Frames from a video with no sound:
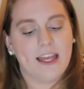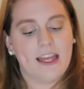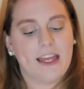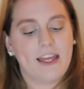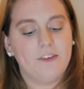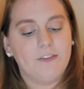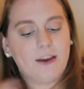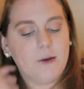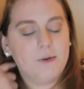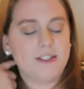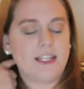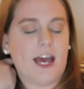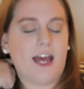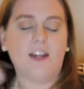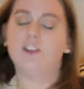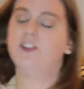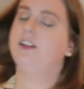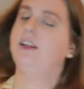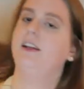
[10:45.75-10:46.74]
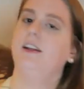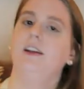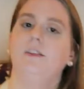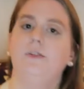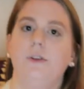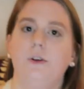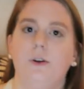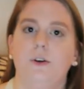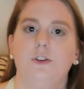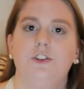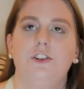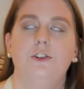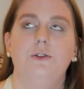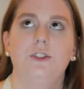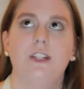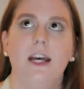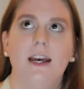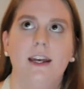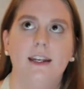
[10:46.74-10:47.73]
If I was actually getting a photo shoot
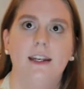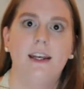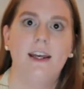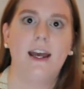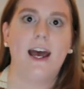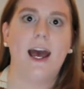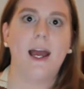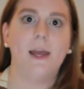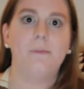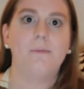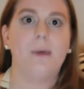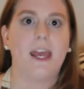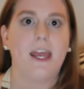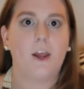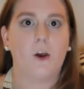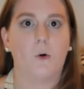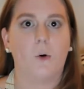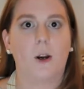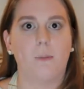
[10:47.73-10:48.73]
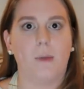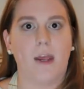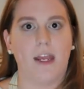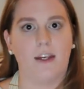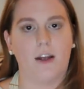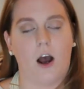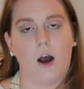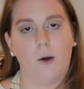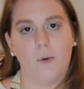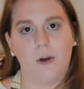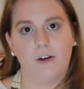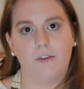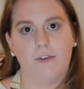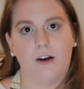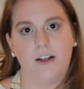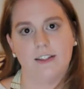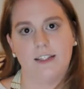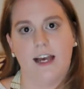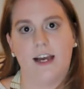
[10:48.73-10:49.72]
done, I may or may not wear
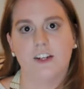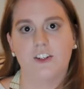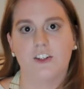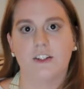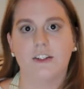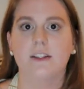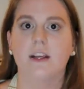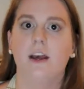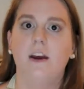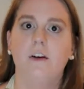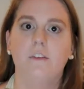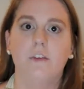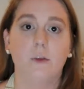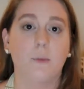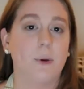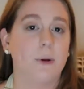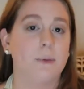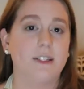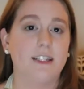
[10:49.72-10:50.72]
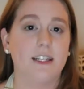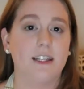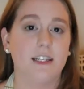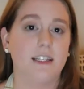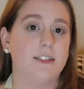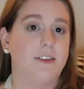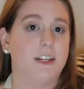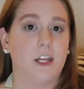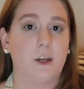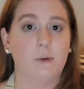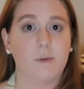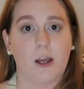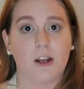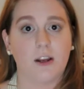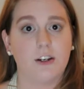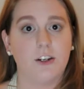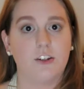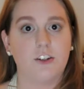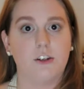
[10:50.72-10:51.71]
false lashes. For the purpose of this video, I'm not
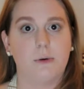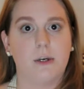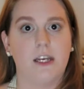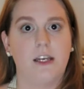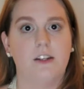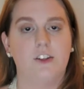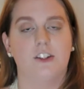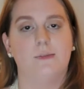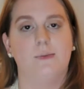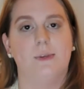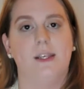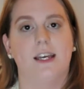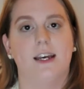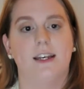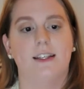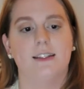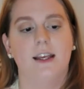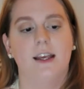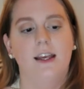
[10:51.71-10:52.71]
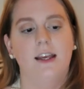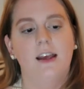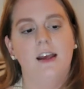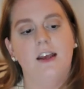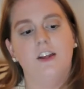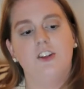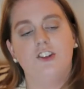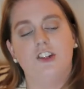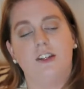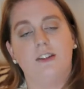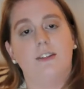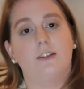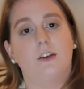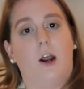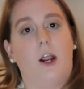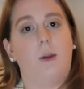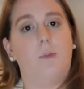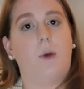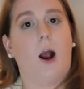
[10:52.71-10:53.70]
going to do it just because chances
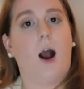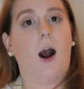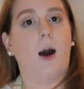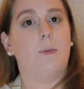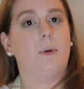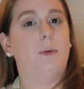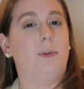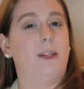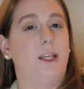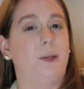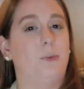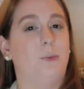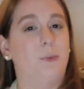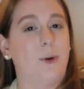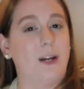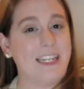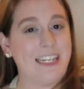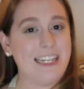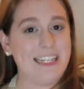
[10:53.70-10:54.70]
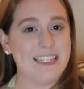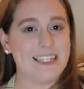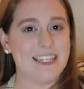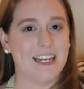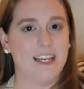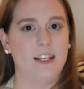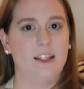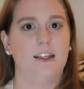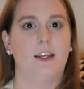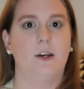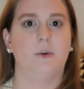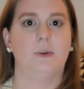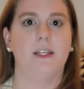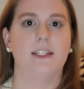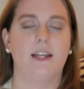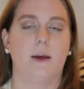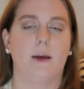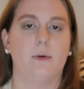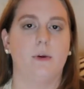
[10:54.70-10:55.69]
are I probably wouldn't. The
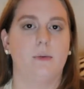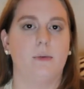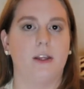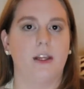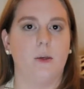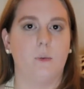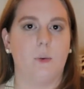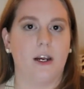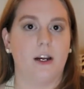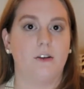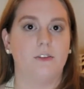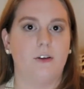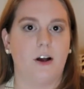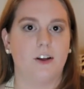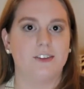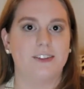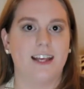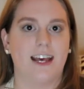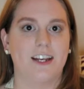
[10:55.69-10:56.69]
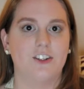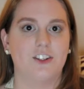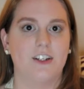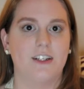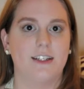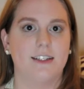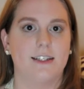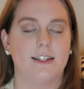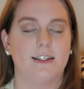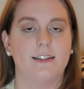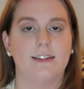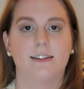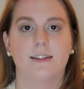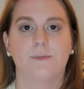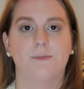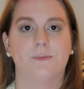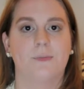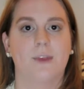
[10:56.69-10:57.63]
only time I really wear false lashes is